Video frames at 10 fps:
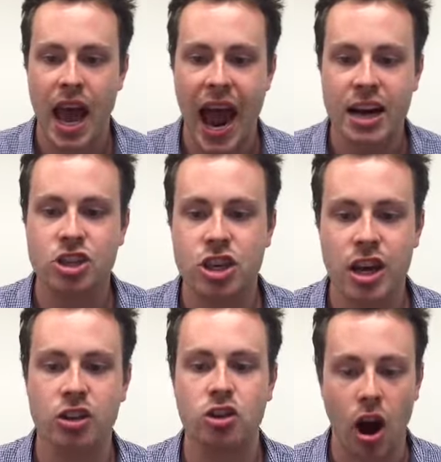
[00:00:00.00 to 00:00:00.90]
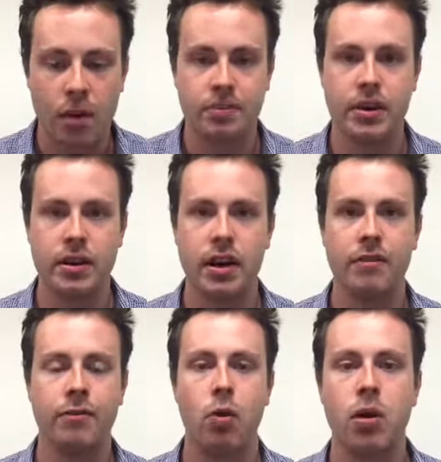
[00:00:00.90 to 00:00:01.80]
actually adopted a
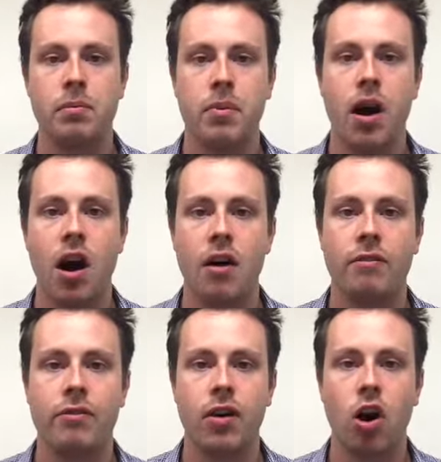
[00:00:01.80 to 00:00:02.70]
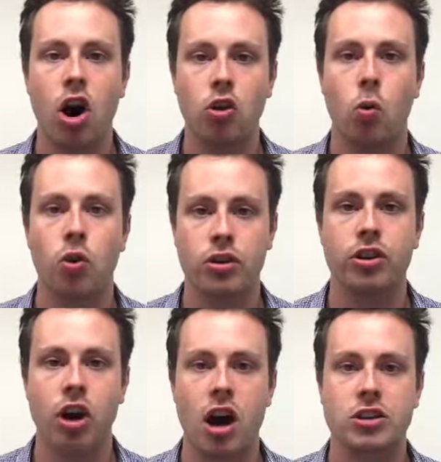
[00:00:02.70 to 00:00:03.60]
form of
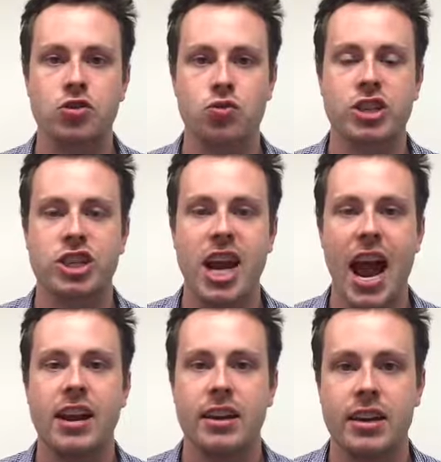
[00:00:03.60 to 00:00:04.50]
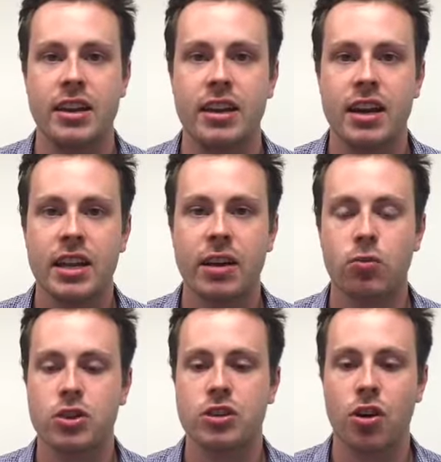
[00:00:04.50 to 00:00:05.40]
unorthodox Christianity that
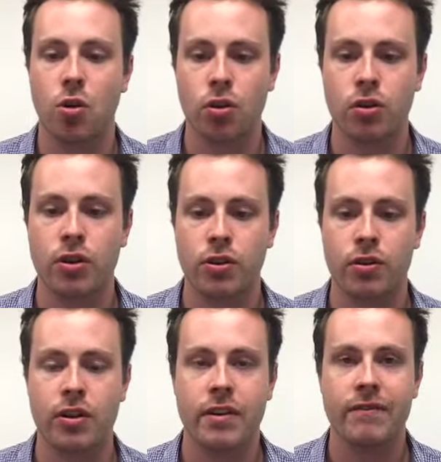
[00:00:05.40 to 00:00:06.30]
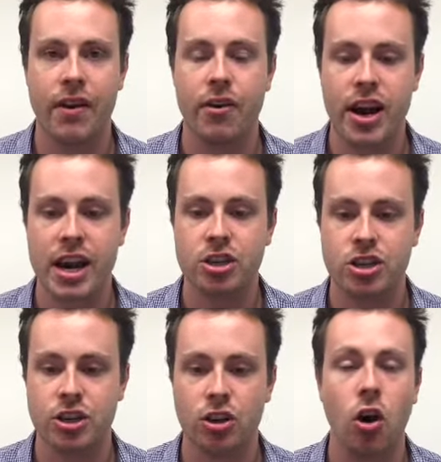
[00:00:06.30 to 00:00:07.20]
was an earlier
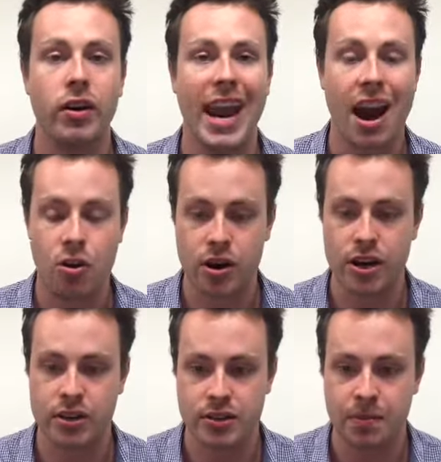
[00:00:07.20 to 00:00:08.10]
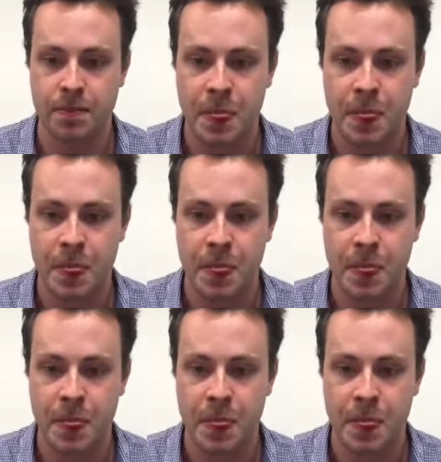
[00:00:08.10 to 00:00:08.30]
variation called Arianism.